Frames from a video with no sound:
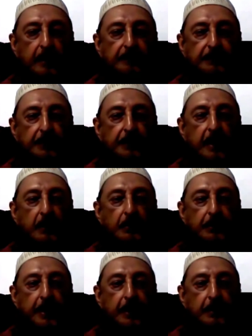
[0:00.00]
have to
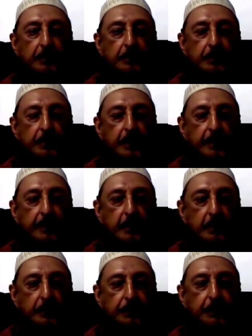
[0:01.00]
narrow down the
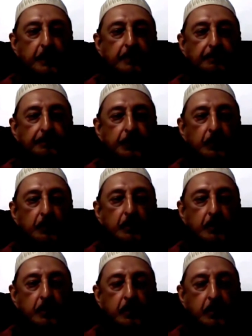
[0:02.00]
term
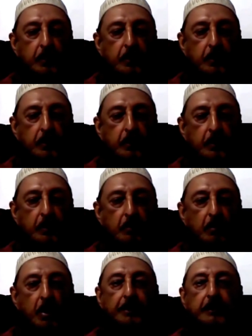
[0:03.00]
to
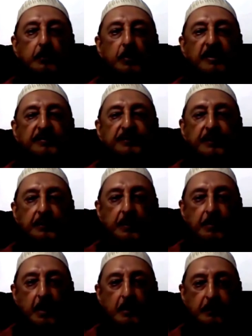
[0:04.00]
modern Western
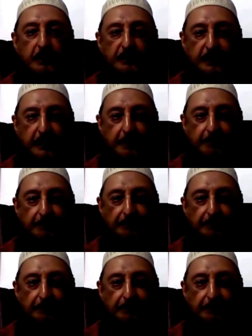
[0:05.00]
democracy.